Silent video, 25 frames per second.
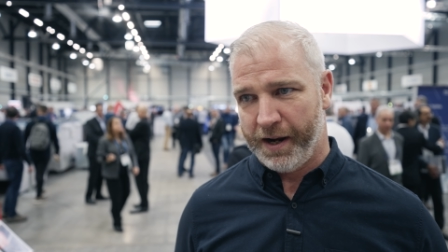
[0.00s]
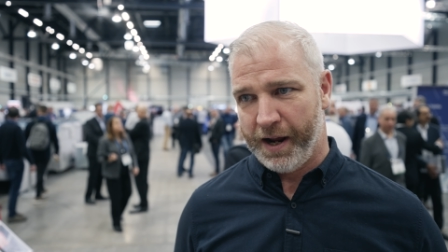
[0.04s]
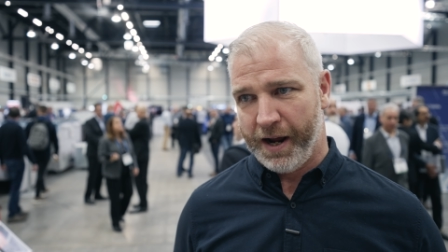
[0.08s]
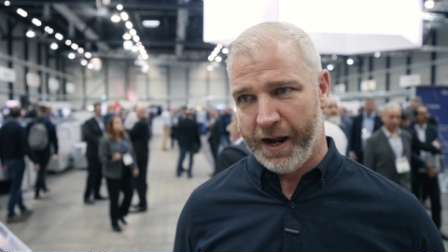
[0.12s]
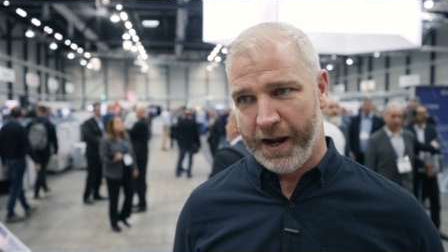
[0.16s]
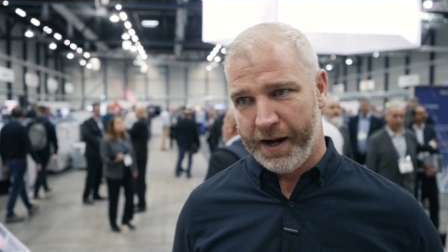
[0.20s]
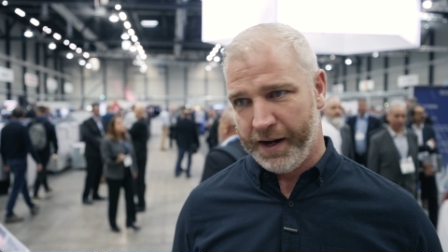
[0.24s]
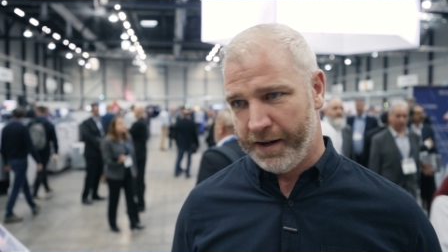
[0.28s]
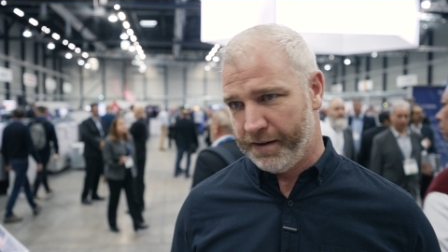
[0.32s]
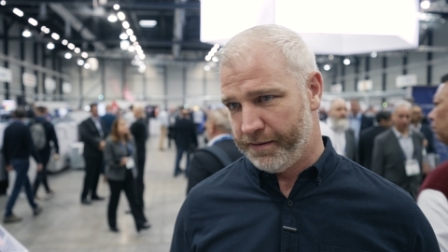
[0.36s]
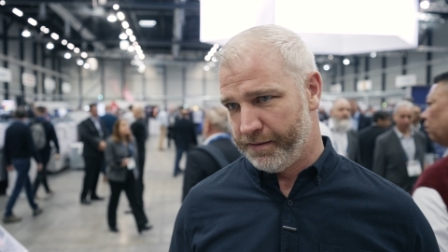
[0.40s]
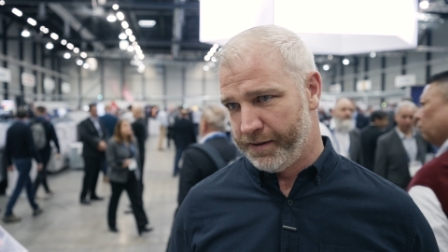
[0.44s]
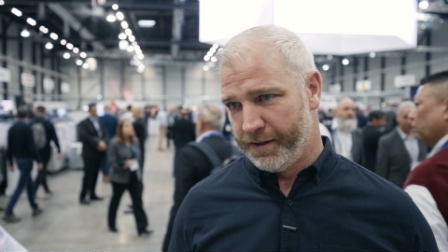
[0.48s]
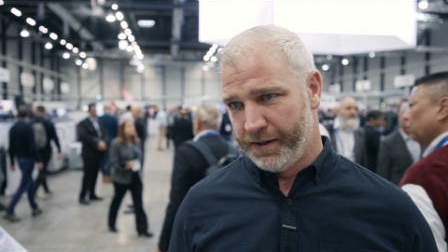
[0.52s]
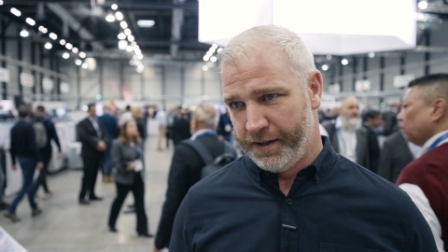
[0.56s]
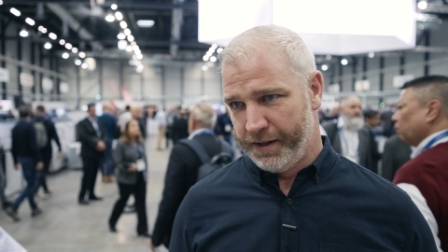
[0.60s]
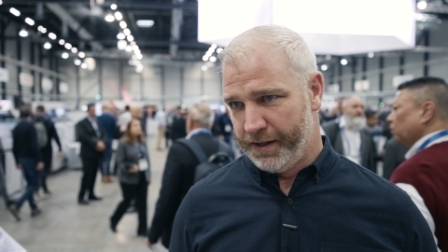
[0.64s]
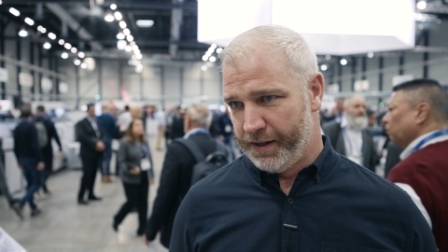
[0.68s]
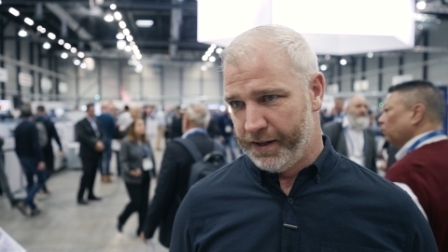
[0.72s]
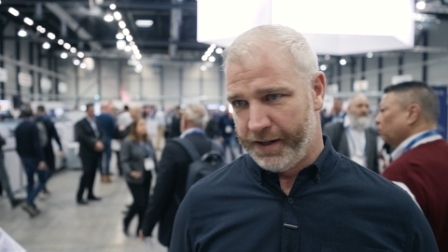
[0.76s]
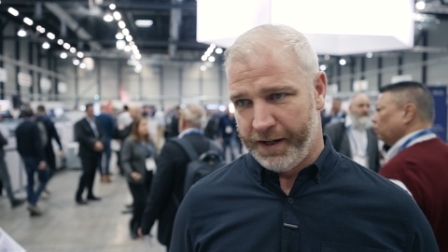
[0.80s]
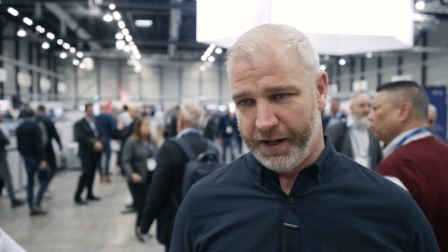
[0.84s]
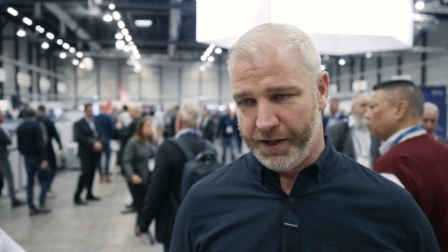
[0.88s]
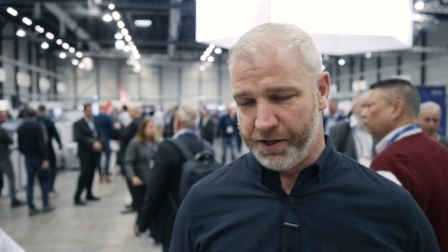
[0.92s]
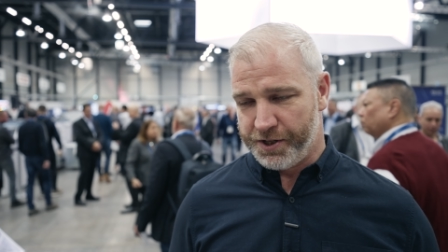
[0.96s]
line
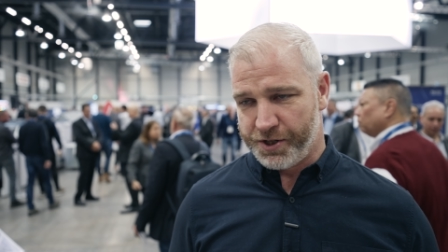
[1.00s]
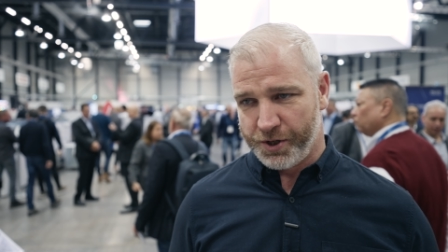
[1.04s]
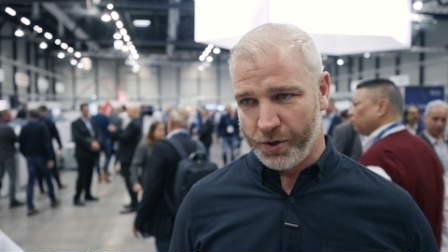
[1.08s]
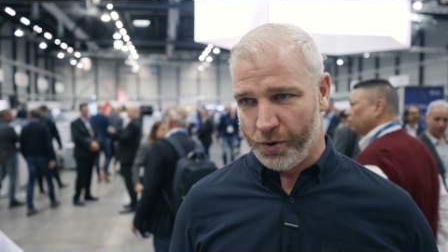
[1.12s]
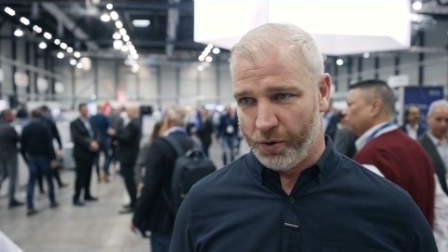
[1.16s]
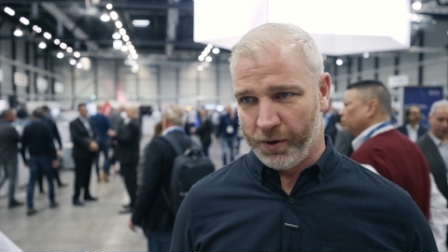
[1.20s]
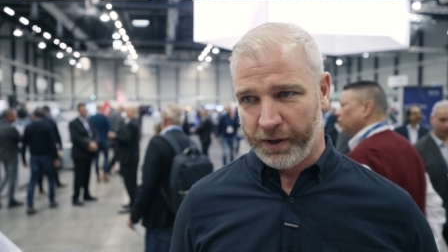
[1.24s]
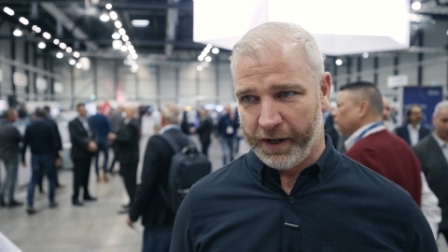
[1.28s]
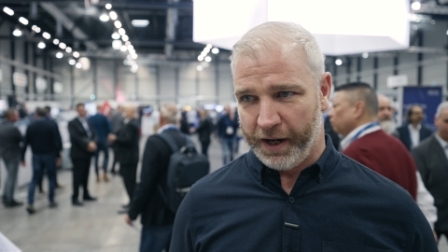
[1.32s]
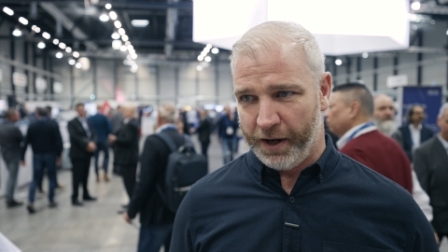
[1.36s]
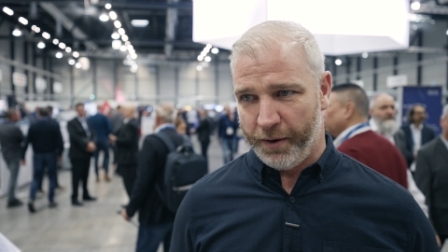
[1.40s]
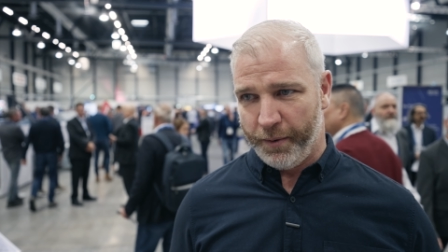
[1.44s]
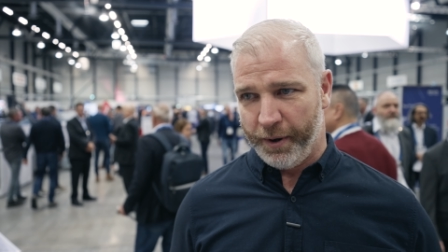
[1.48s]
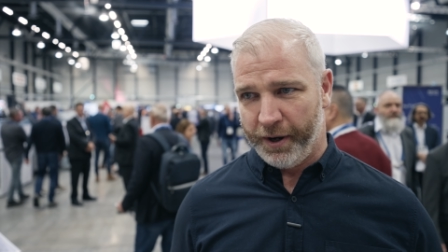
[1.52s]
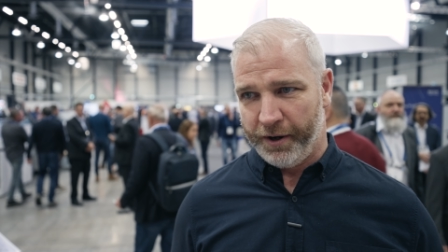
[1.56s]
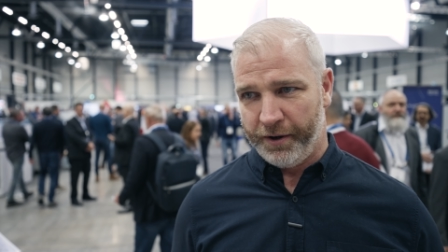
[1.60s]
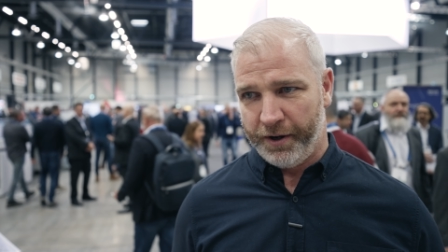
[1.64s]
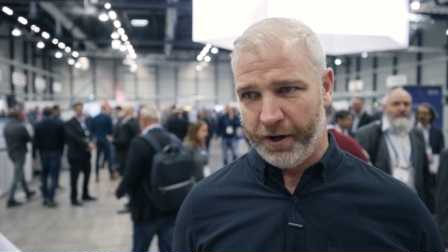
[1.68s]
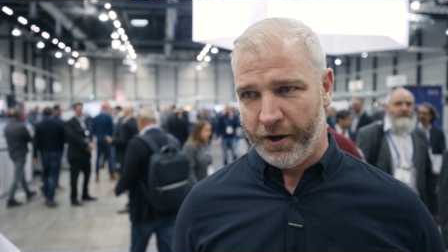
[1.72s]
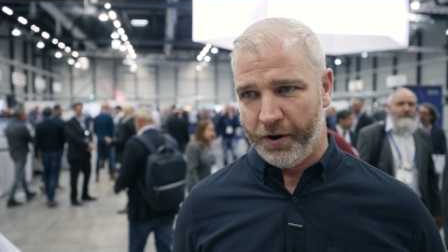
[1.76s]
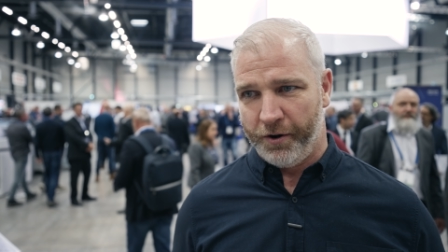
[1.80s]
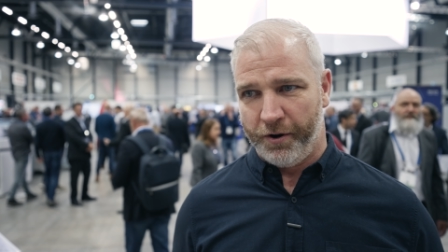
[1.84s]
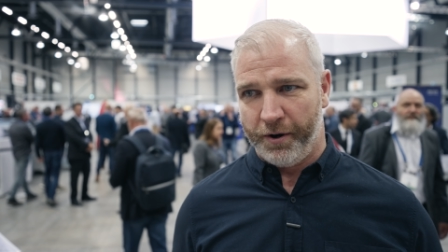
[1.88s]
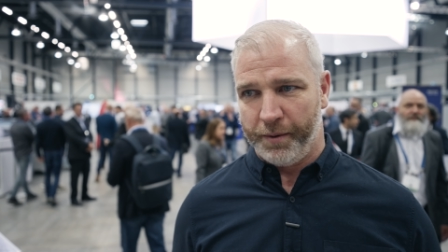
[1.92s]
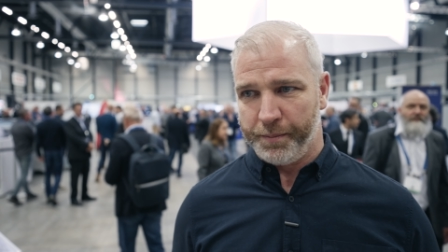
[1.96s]
installed anywhere
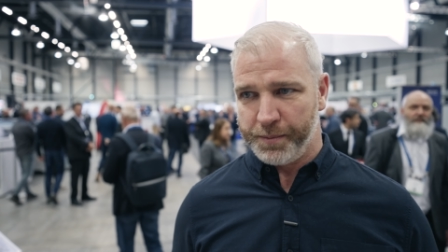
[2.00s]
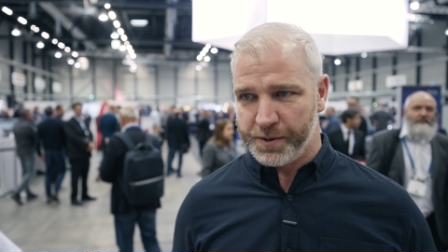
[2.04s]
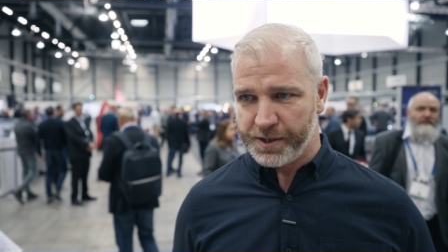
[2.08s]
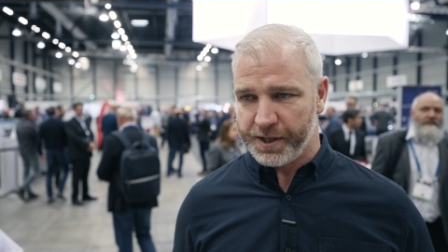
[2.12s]
in Europe.